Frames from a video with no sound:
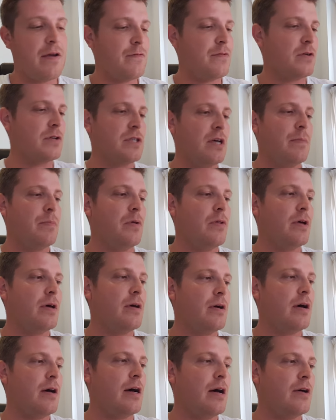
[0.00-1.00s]
For example,
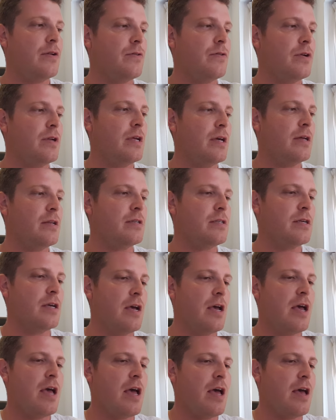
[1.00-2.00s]
the
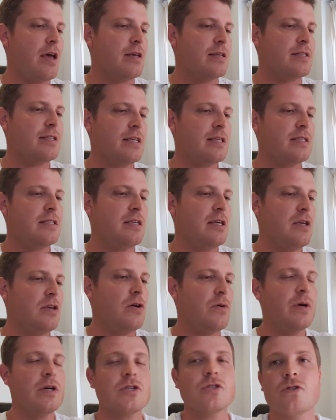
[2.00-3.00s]
160
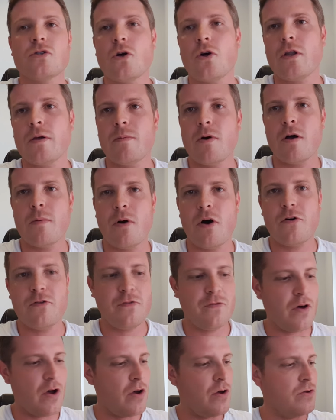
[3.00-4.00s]
US dollar mobile
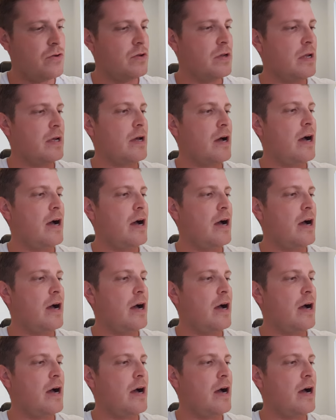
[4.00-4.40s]
phone,